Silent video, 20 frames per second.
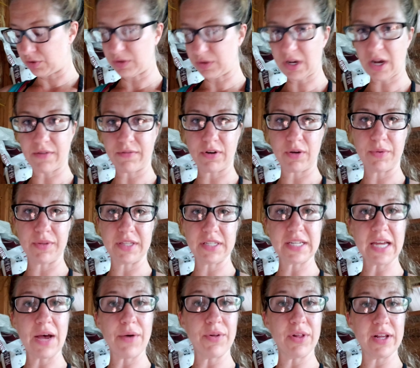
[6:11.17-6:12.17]
to cover it with a
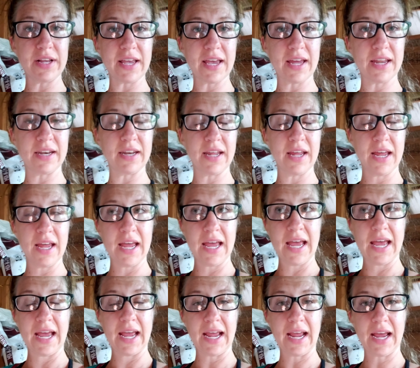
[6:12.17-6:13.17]
towel again,
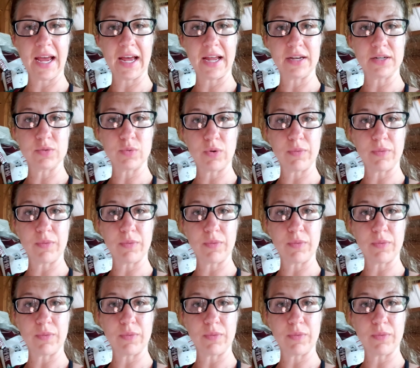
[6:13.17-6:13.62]
and